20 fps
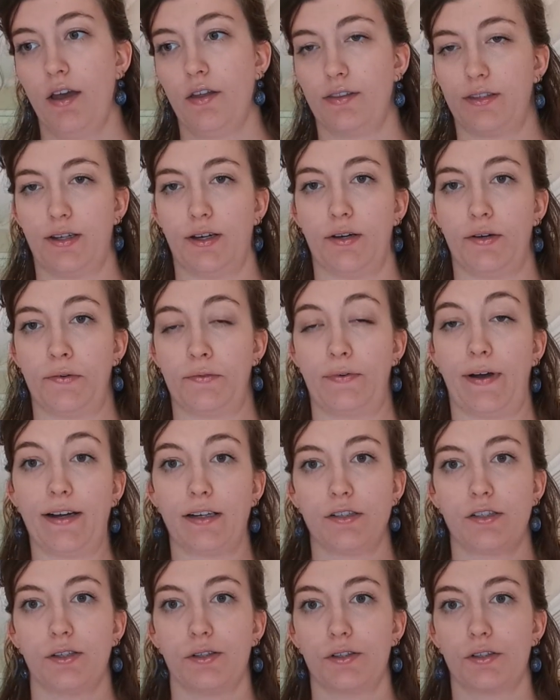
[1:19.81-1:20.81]
The fine
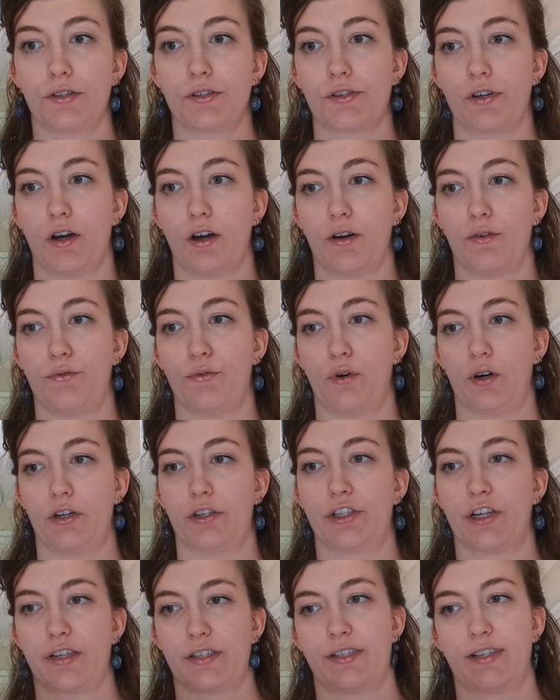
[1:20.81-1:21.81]
tuners are for
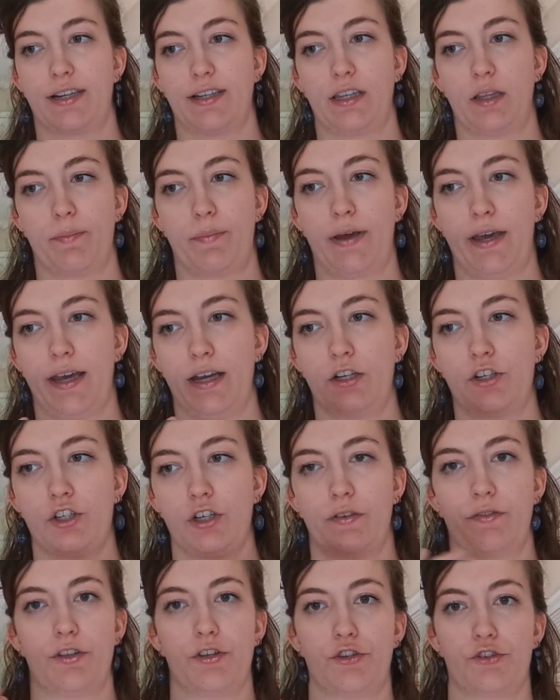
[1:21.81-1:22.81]
adjusting the pitch
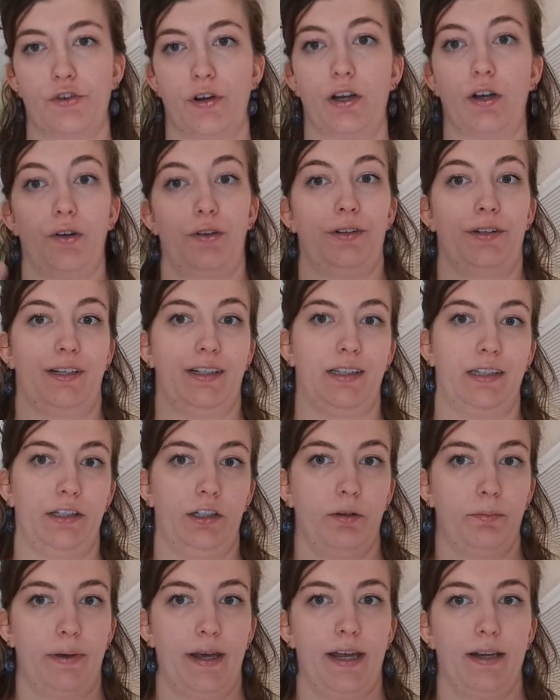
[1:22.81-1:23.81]
of the string only a
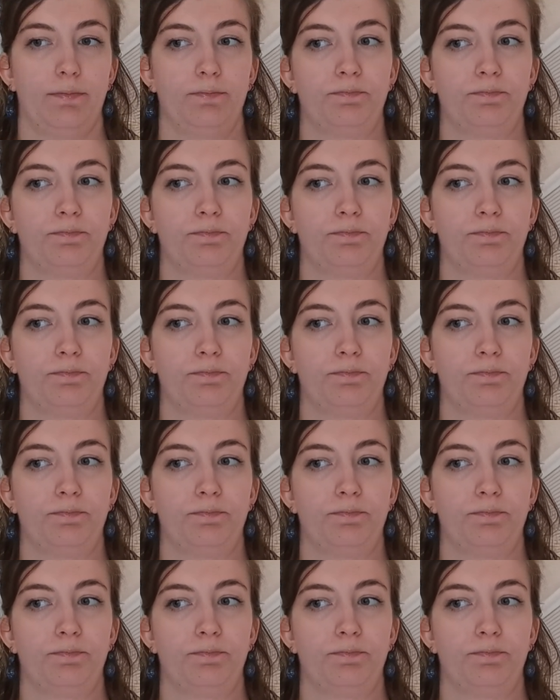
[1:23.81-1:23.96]
little bit,